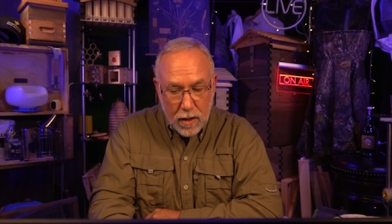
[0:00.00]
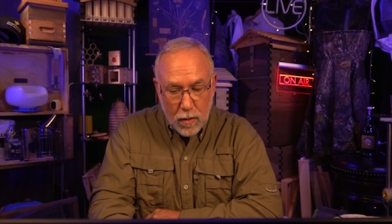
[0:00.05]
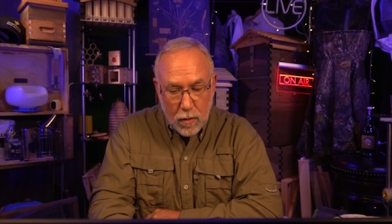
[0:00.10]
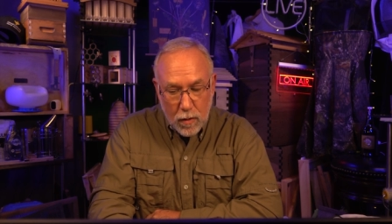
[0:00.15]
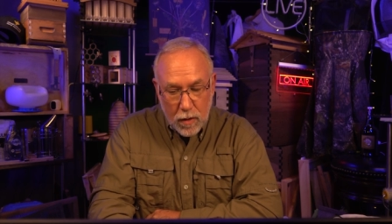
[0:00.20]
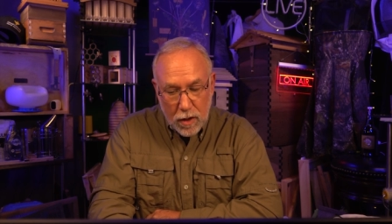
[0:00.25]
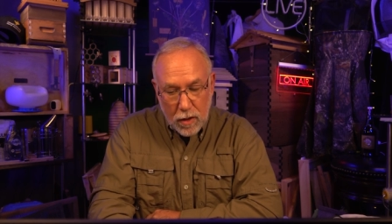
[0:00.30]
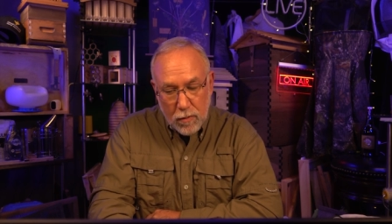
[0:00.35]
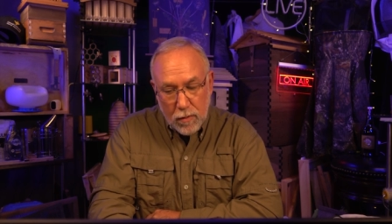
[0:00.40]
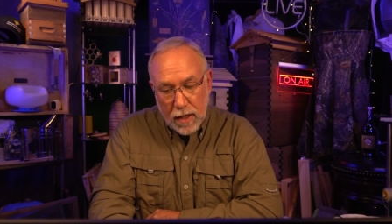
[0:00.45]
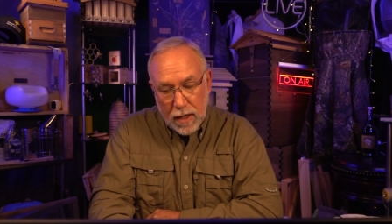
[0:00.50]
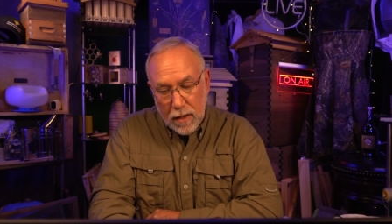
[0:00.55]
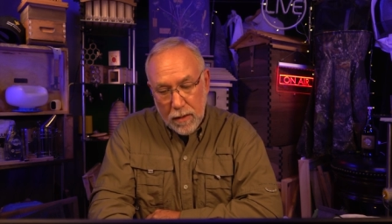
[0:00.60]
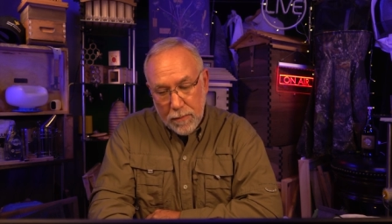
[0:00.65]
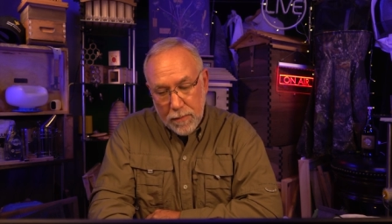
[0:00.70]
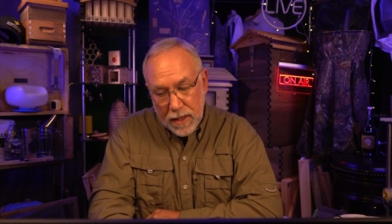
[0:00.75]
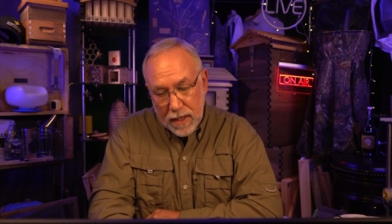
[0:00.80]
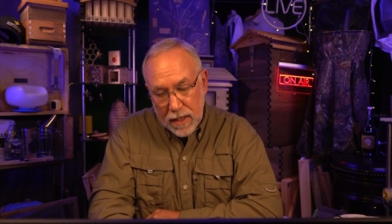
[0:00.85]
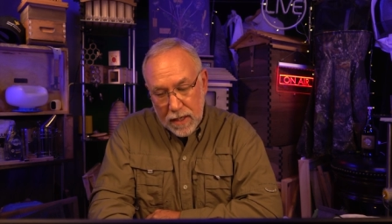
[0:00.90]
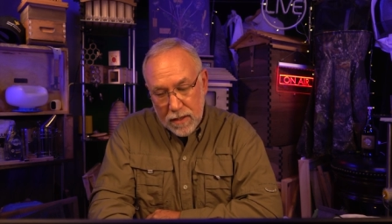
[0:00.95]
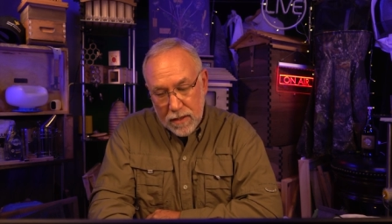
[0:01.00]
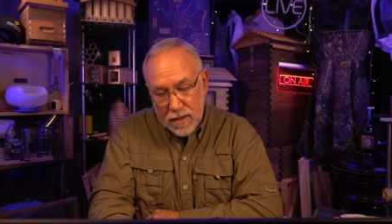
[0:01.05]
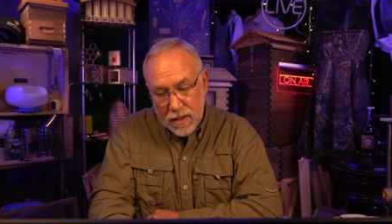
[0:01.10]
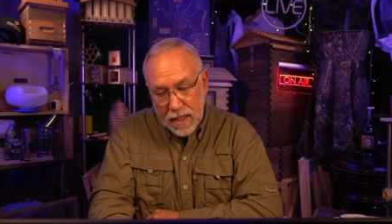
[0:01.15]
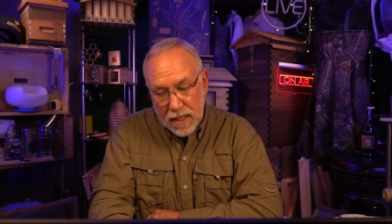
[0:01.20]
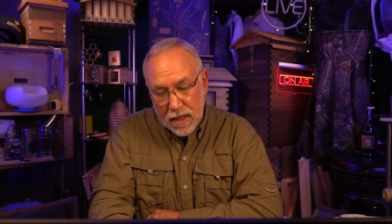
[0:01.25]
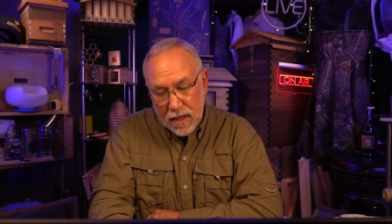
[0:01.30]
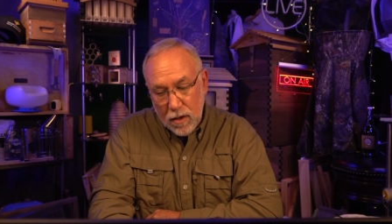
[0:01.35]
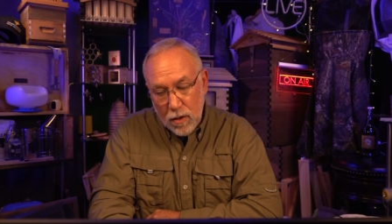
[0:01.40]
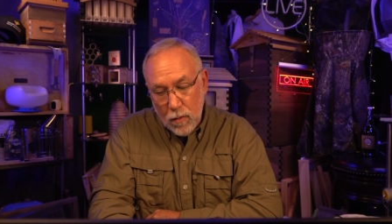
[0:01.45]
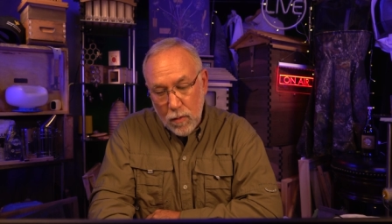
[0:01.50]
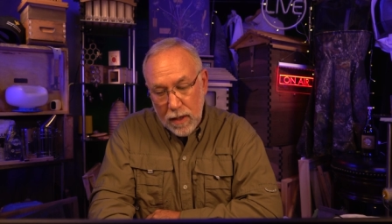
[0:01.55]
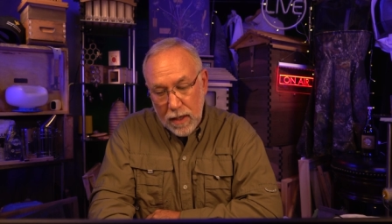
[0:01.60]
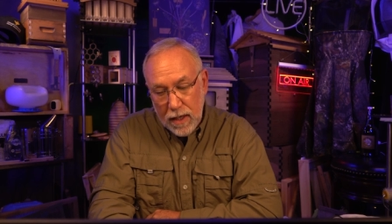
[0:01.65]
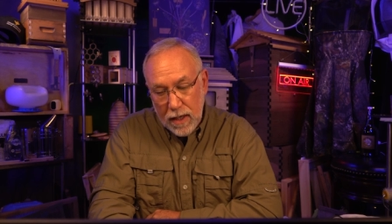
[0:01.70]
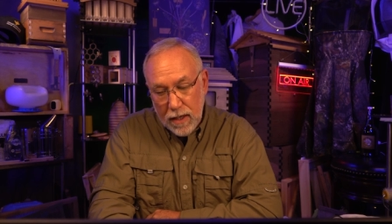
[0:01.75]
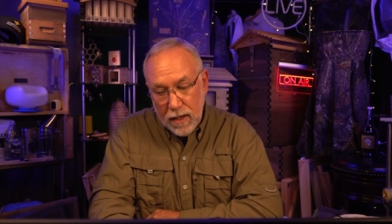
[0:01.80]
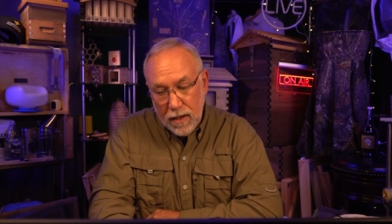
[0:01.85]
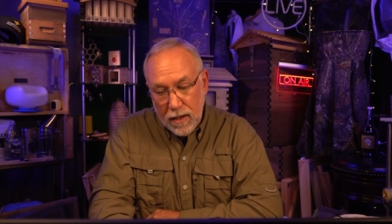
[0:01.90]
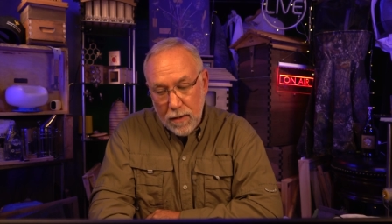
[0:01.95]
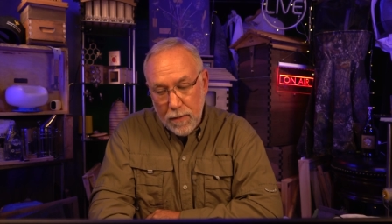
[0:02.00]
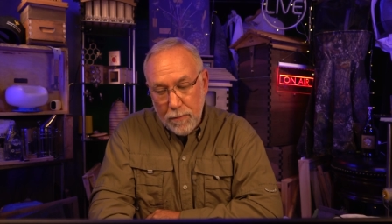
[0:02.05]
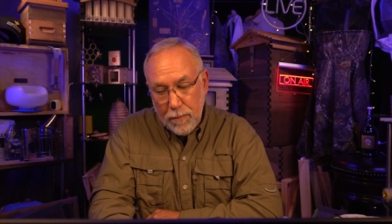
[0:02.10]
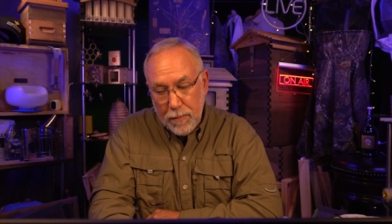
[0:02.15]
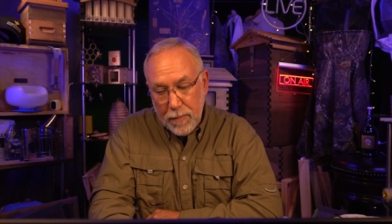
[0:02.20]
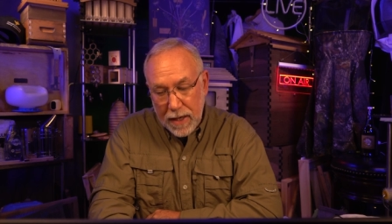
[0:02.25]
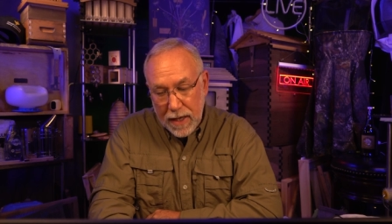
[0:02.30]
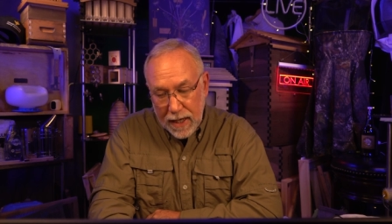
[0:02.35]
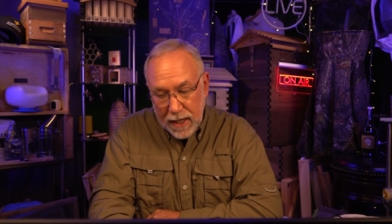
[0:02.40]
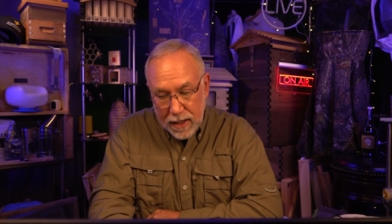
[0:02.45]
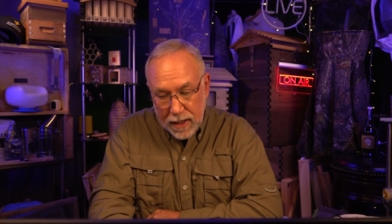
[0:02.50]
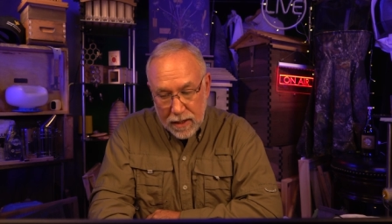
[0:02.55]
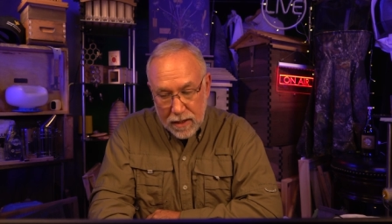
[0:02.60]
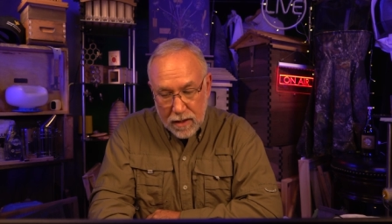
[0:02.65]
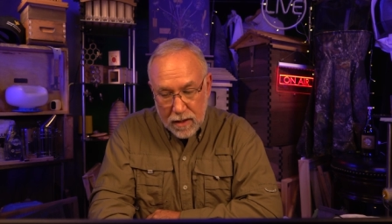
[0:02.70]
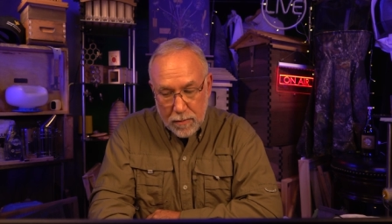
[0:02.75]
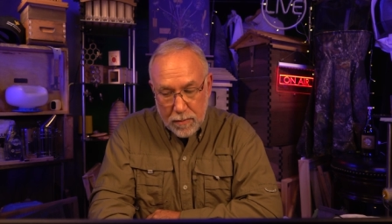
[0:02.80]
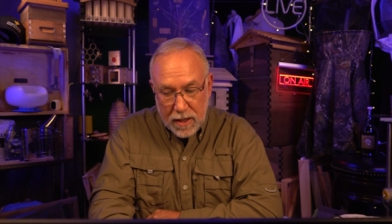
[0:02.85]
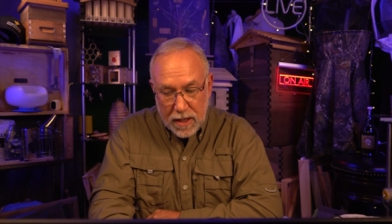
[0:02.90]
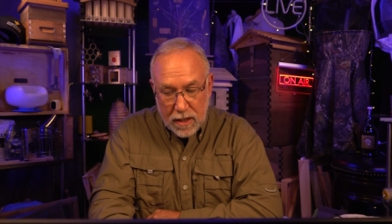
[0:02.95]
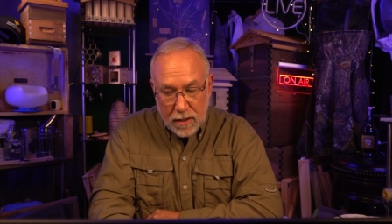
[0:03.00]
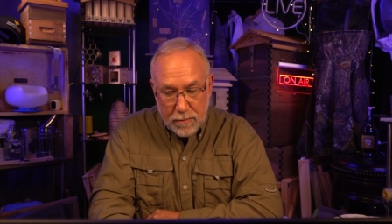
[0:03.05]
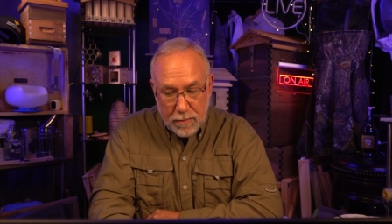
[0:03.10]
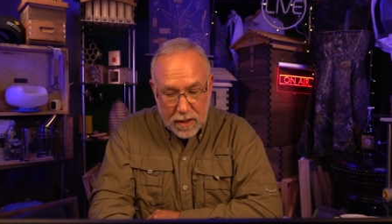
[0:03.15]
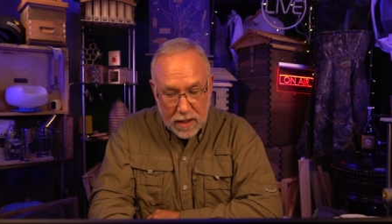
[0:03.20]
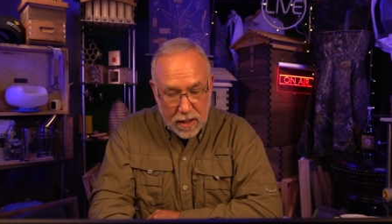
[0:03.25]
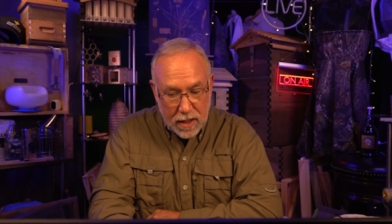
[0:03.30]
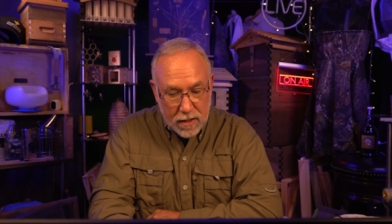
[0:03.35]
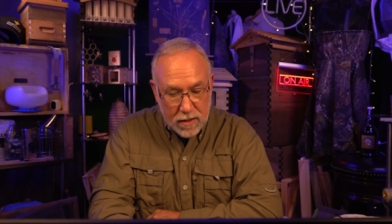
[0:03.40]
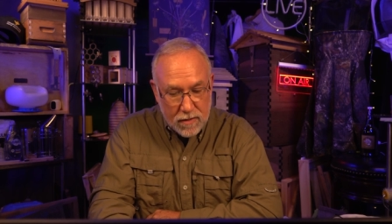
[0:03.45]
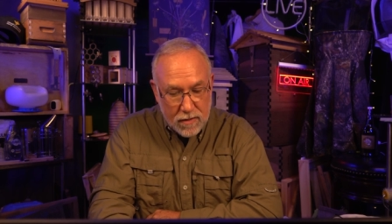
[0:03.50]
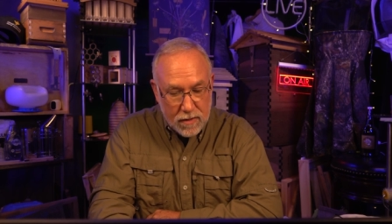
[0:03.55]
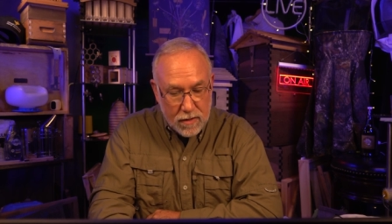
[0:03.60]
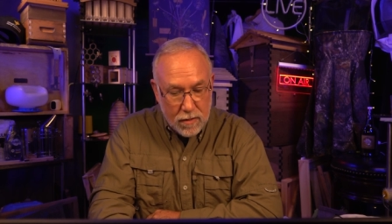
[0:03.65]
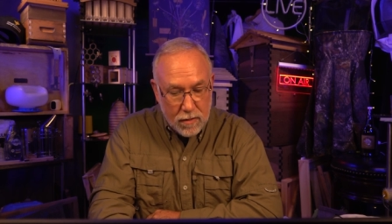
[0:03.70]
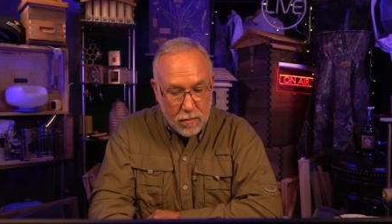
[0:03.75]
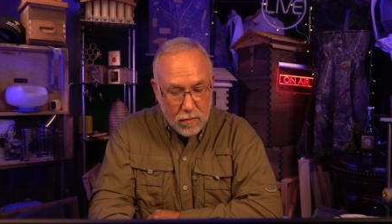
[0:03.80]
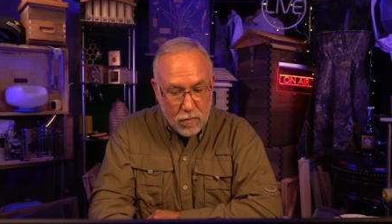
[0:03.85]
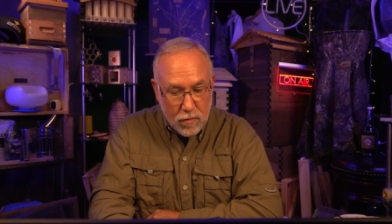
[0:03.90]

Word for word: What do you recommend to get the queen back into the bottom box?